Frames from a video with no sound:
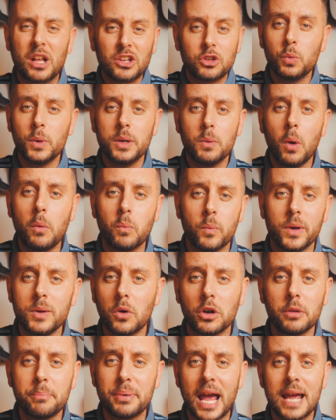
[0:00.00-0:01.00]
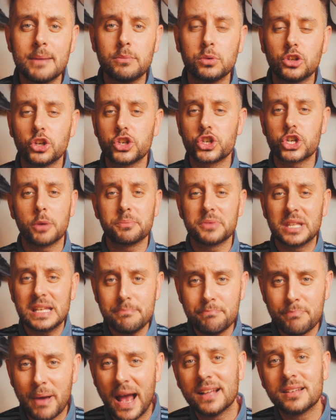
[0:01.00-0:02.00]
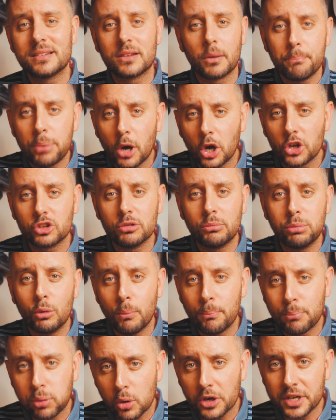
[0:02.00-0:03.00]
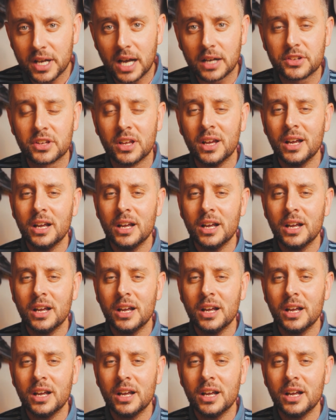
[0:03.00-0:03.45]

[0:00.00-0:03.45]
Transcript: that's all we want. We want to be able to shop the best possible products,